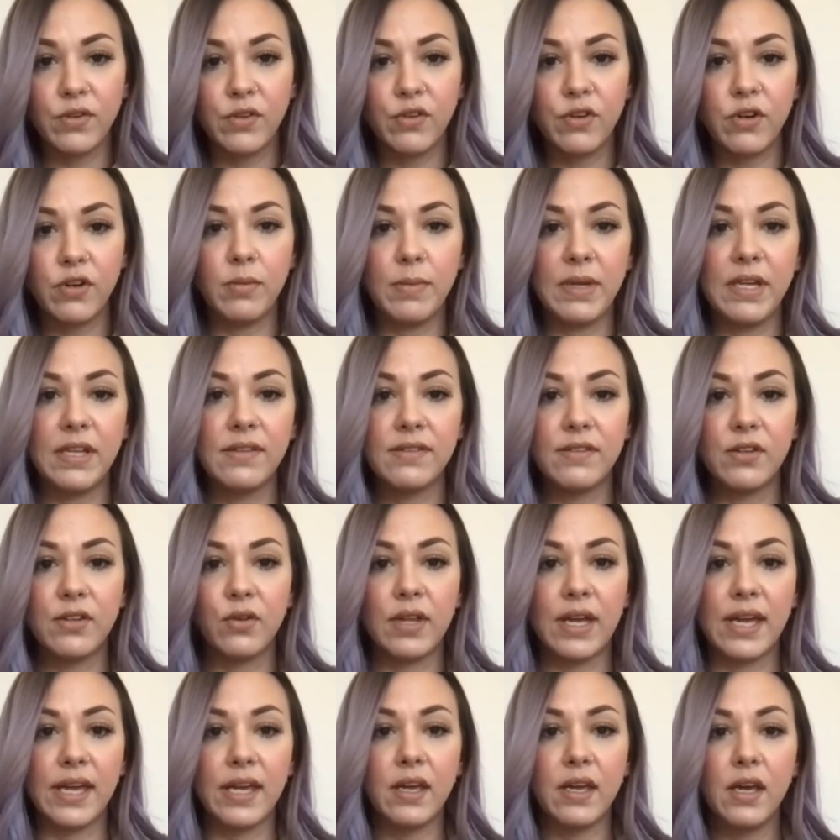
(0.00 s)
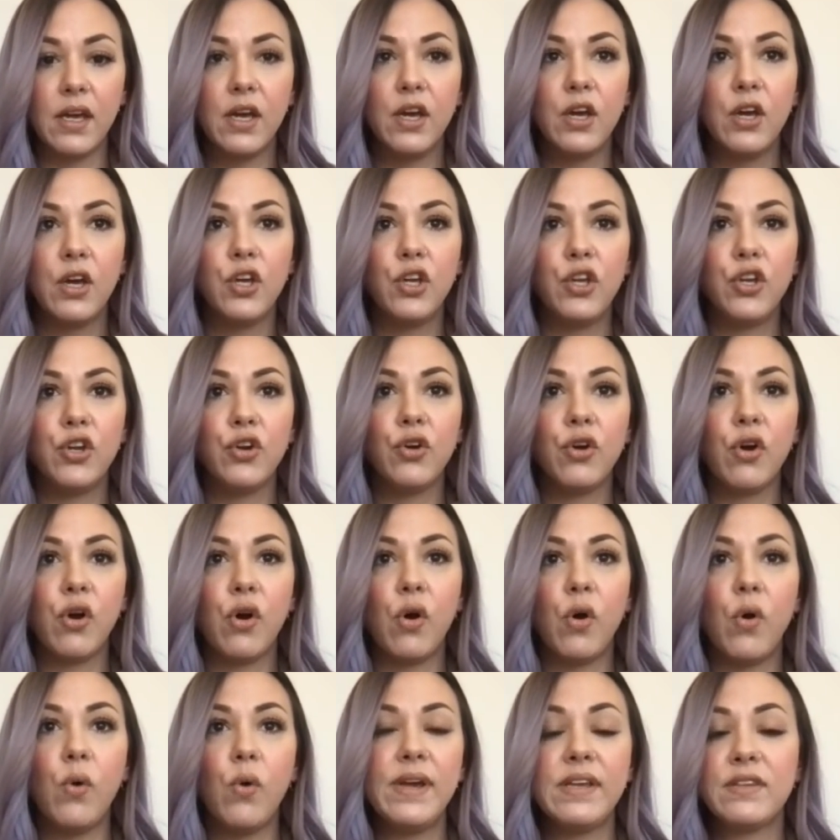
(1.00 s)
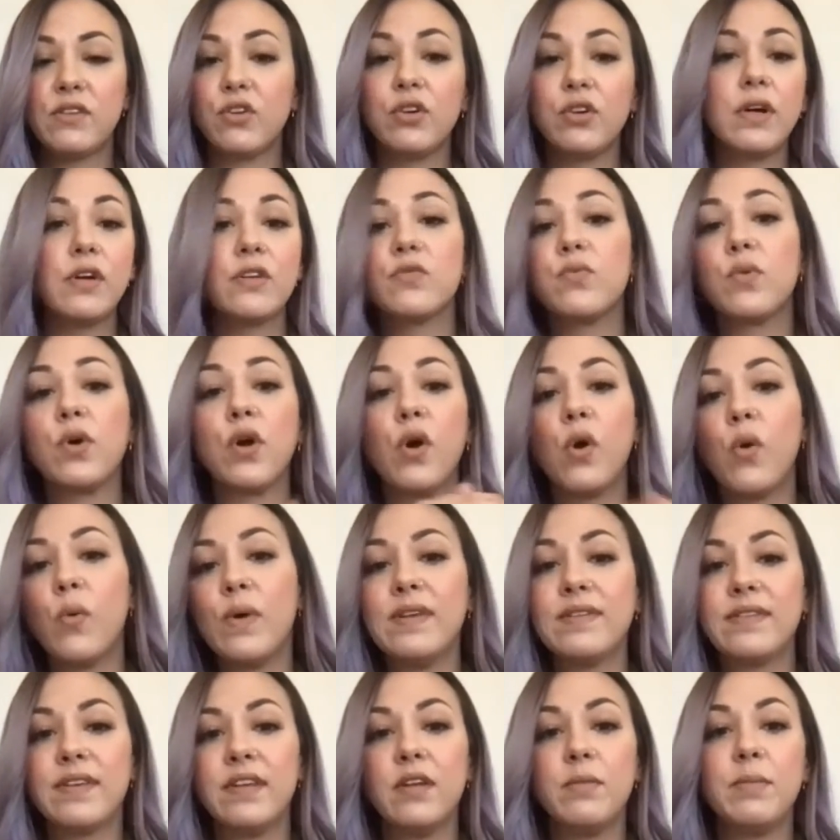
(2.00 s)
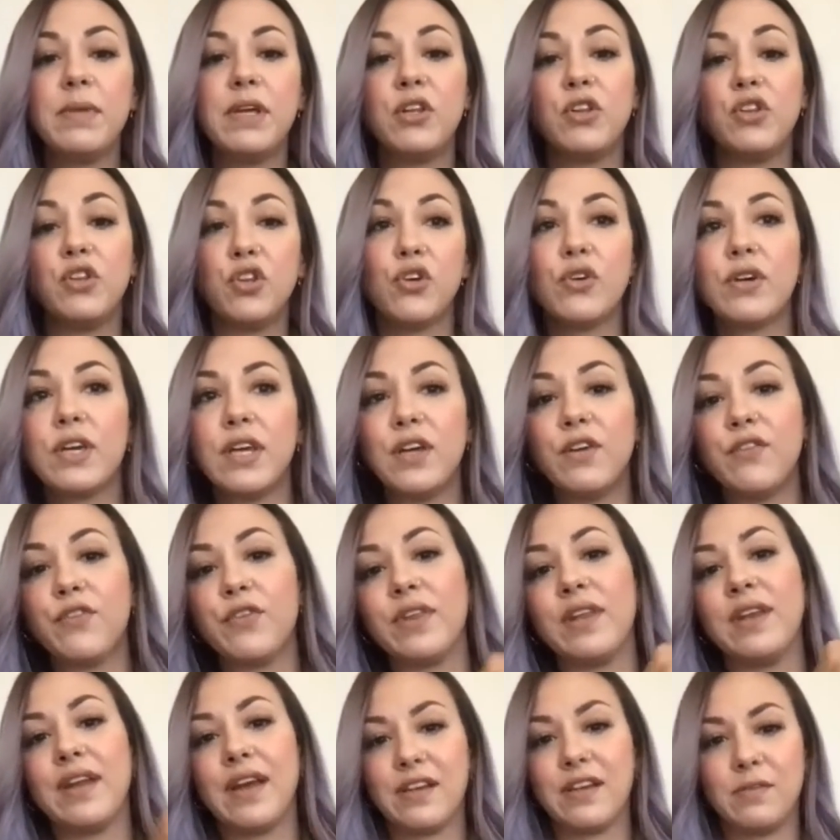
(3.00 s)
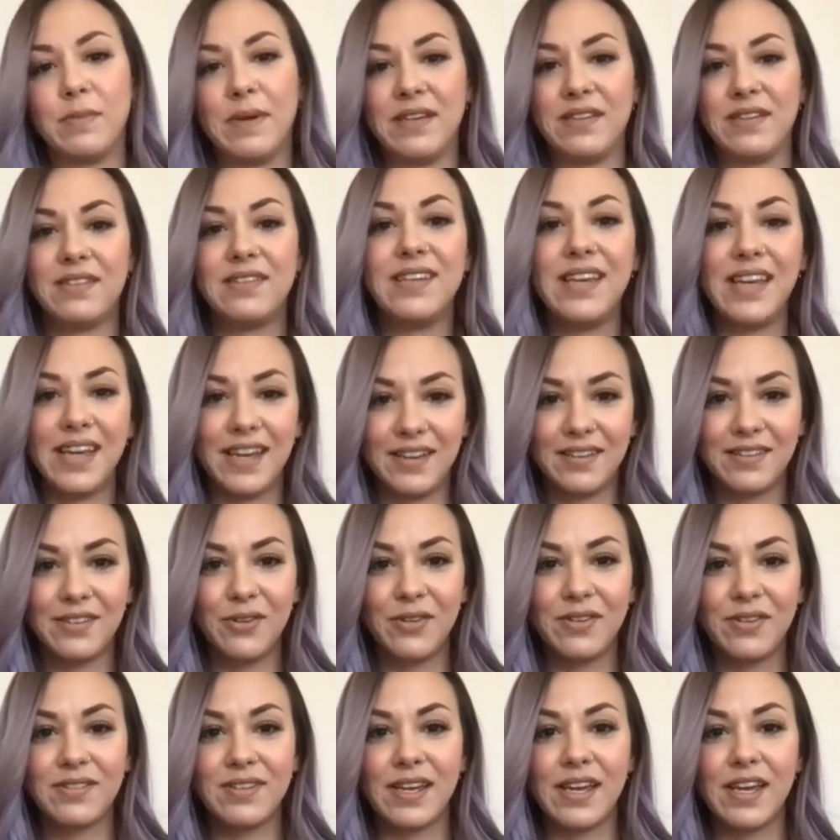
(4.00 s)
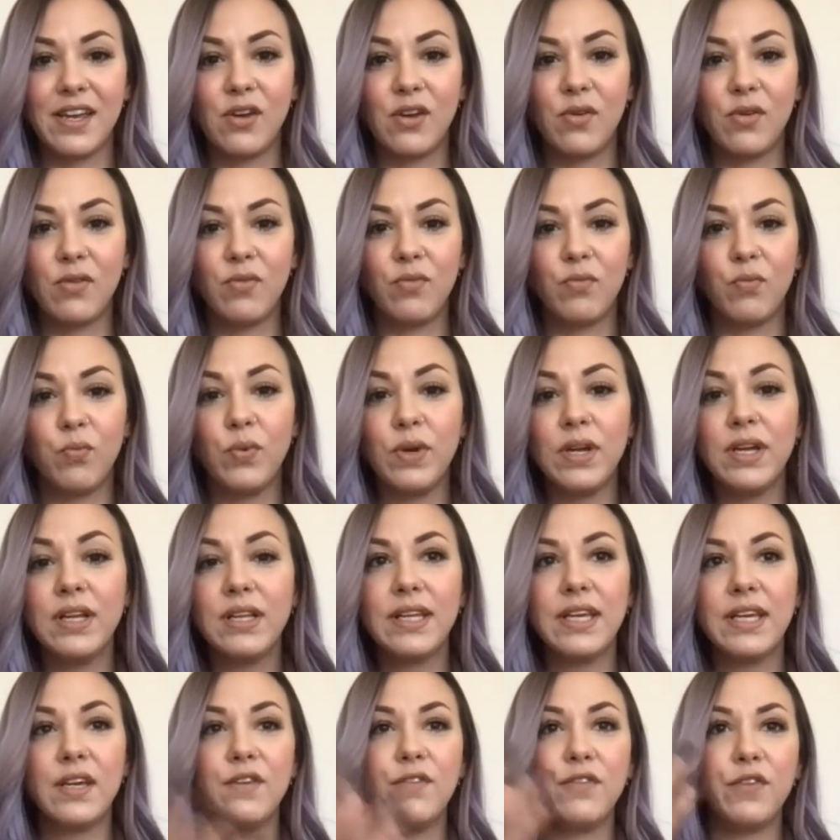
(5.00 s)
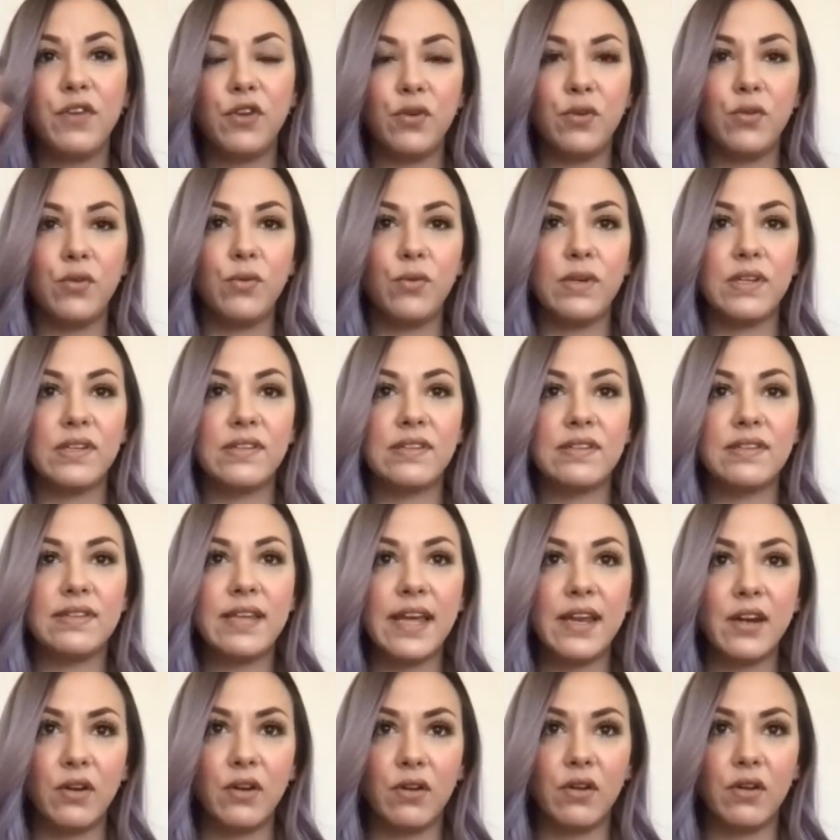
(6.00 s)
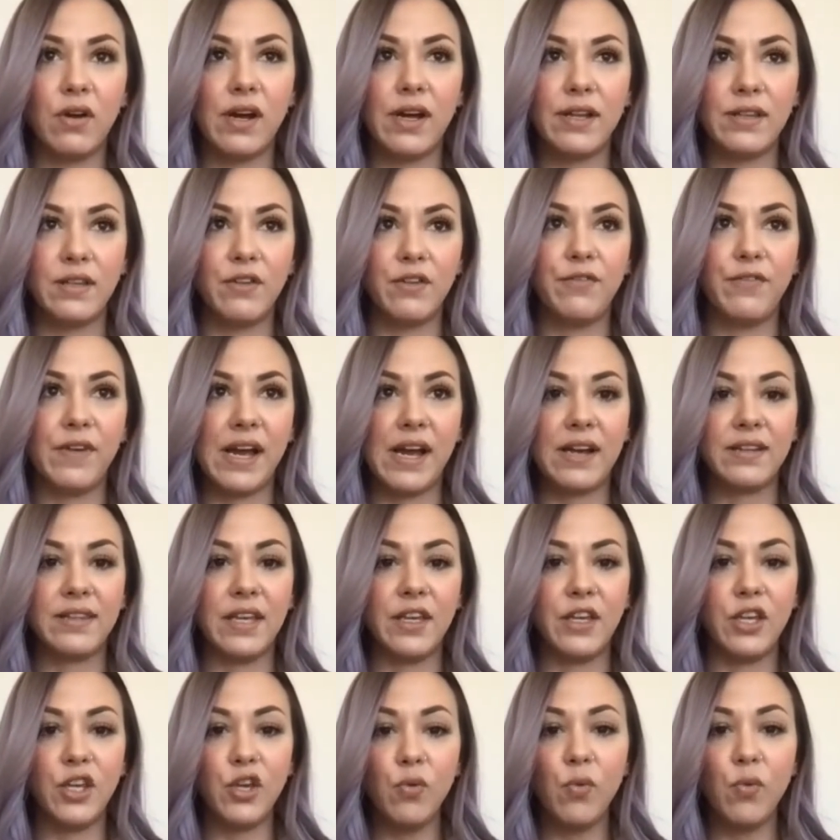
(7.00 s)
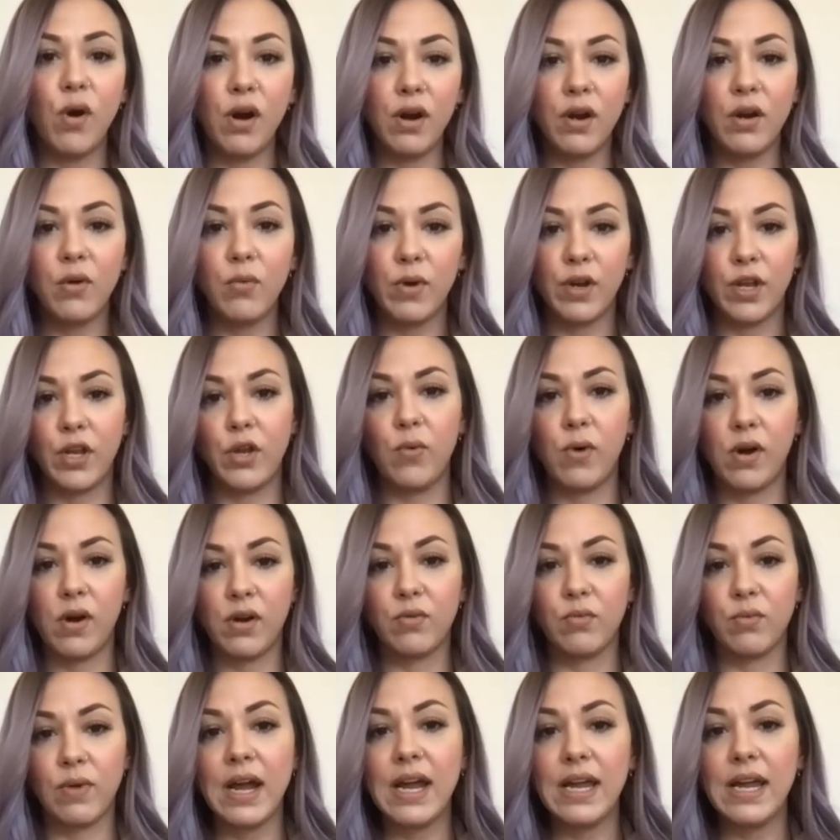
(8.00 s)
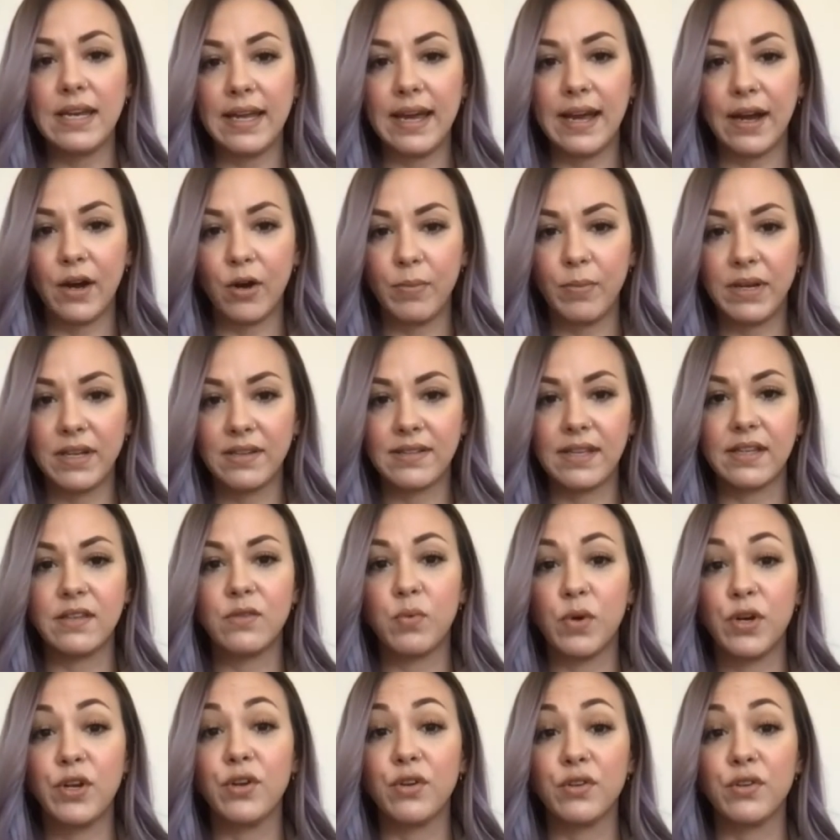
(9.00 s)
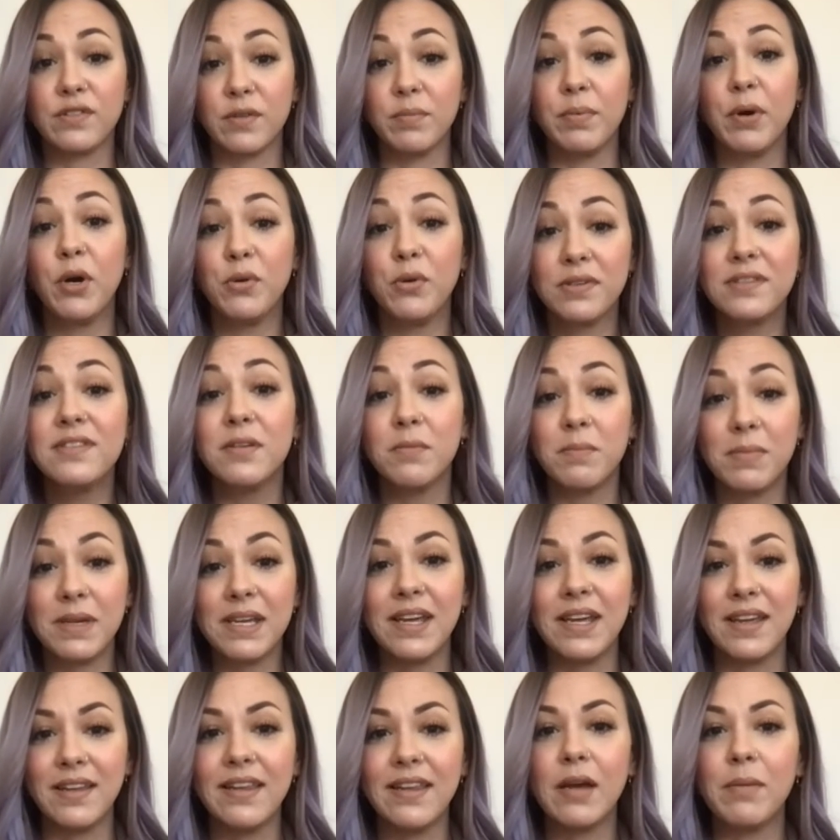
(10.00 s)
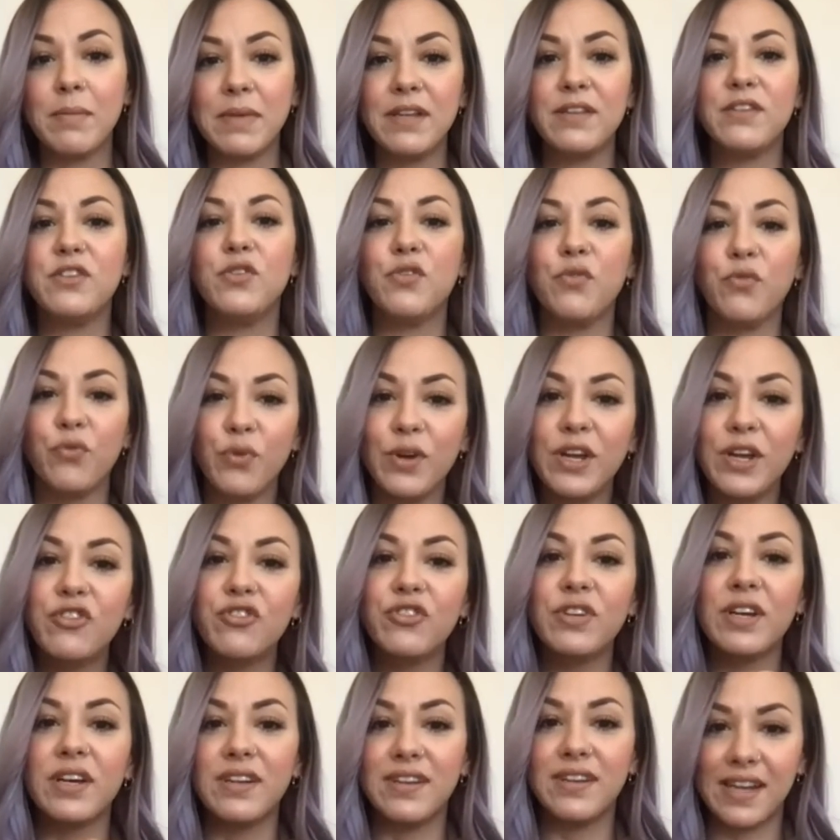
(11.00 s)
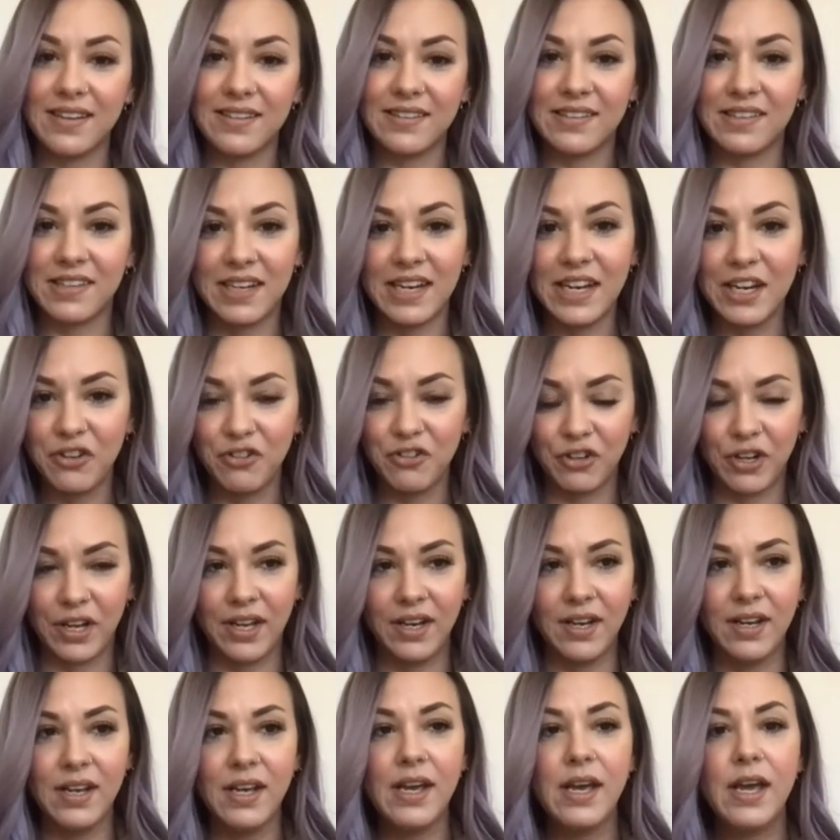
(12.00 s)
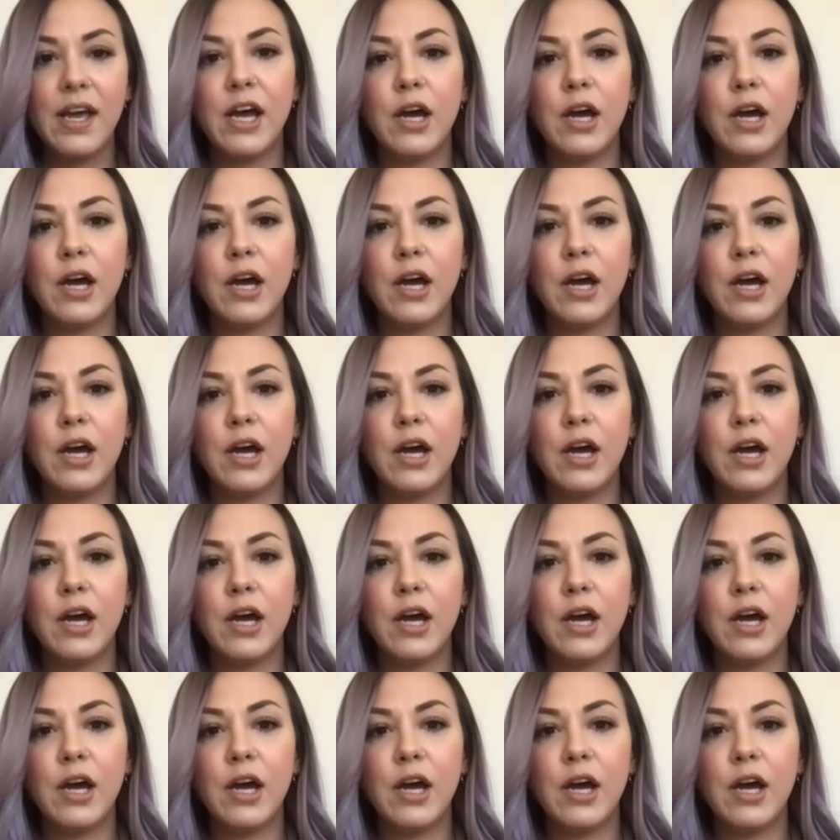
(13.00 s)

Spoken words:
You know what I mean? So like, you're always, or else we're always going to be looking for the next best thing. So it's like, really, if you settle on the fact that you are where you are right now, because that's where you're supposed to be, that means you've reached a destination.